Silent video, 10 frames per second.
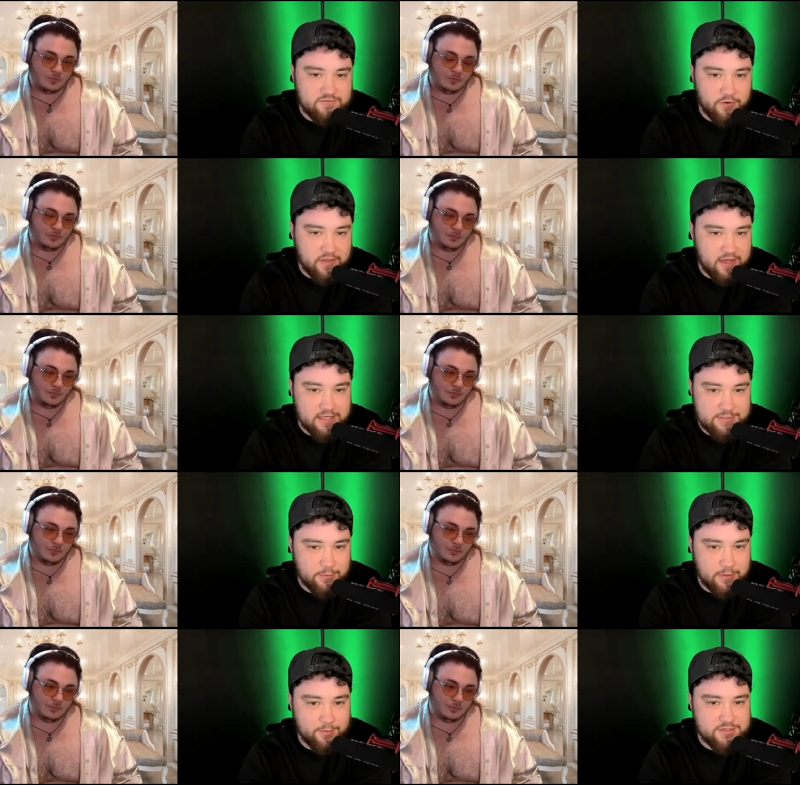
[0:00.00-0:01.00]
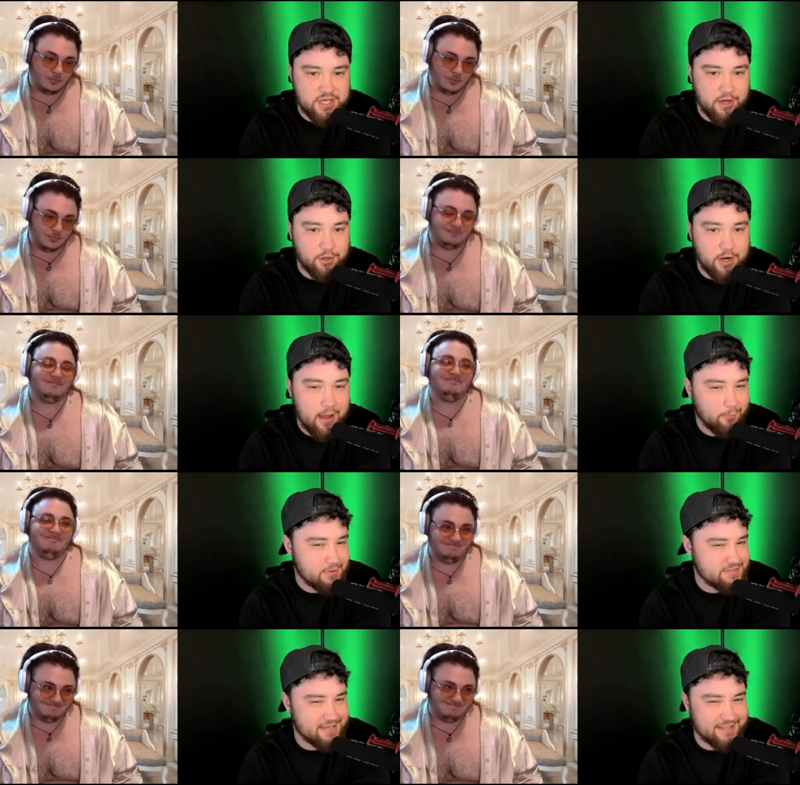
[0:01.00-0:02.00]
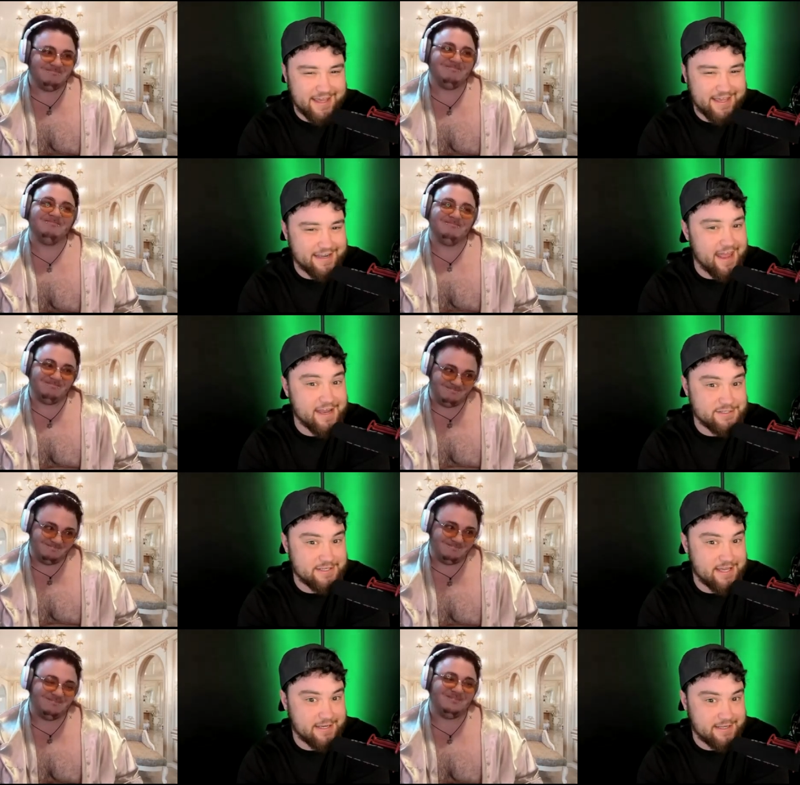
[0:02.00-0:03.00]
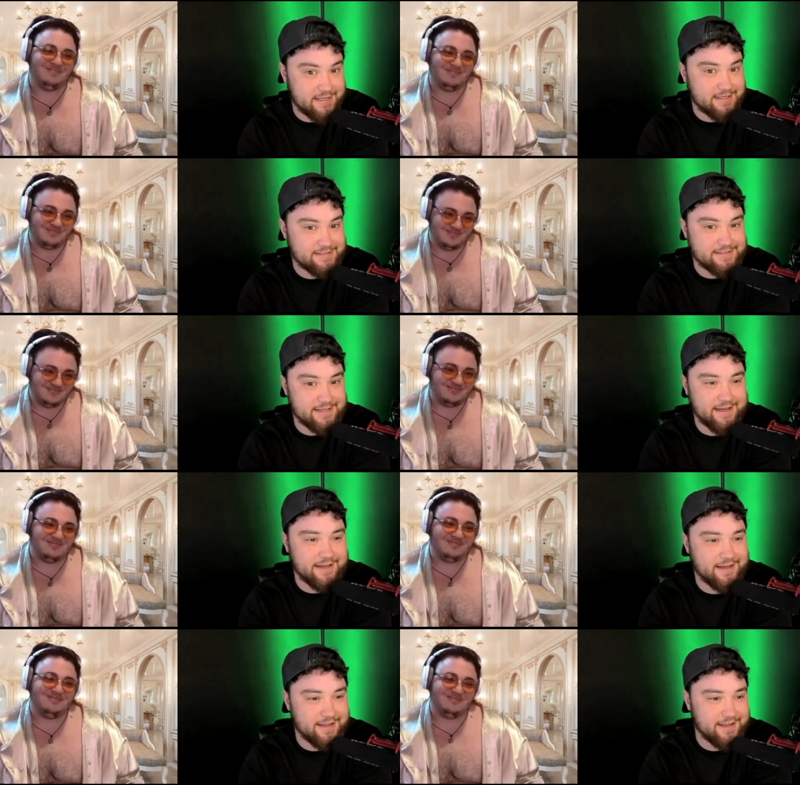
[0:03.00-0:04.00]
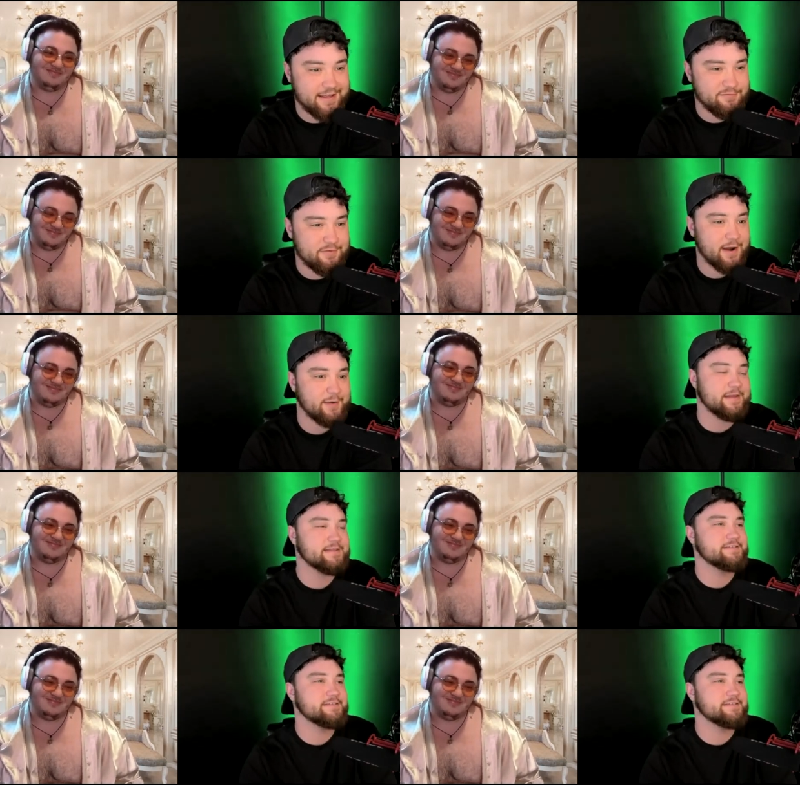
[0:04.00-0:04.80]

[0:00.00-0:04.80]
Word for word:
Speaker 1: for things when I was younger. I wasn't in like an educated uh, environment.